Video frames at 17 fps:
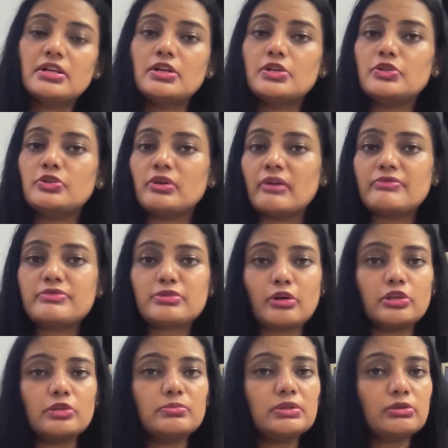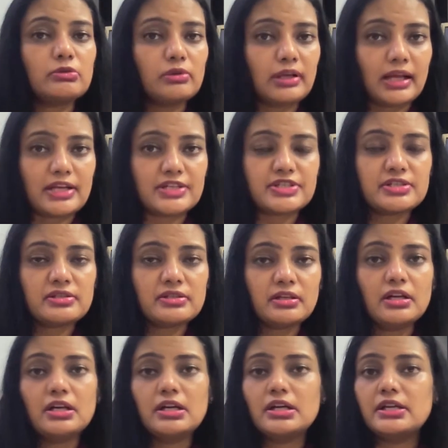You have soluble collagen,
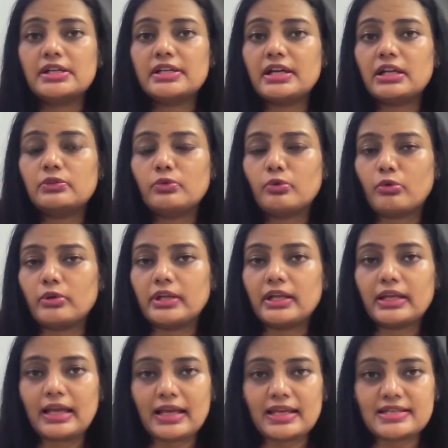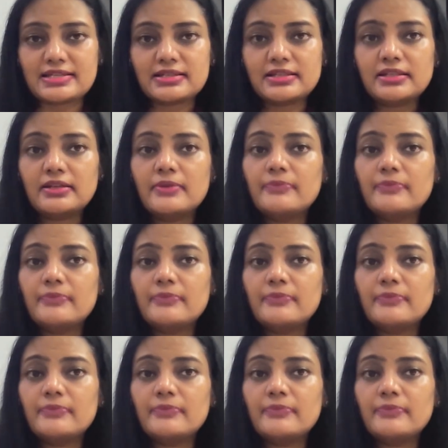hyaluronic acid,